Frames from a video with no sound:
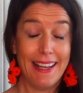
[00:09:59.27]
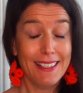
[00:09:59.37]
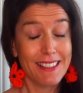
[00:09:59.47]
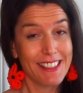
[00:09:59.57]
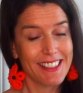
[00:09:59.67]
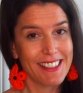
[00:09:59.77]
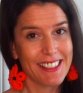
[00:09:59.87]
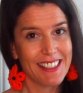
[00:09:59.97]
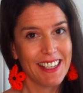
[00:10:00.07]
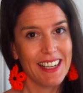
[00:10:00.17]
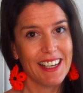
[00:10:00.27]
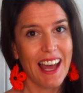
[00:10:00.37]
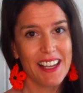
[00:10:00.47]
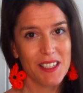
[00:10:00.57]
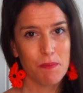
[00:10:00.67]
And
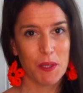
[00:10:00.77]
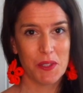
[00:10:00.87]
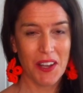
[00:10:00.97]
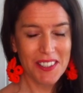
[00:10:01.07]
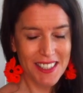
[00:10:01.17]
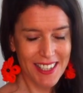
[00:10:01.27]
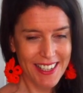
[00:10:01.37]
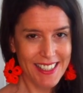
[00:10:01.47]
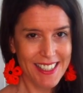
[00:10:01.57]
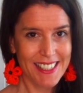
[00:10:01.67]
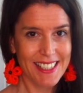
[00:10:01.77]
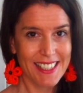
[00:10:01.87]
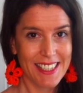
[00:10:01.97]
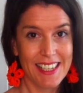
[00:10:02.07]
last but not least,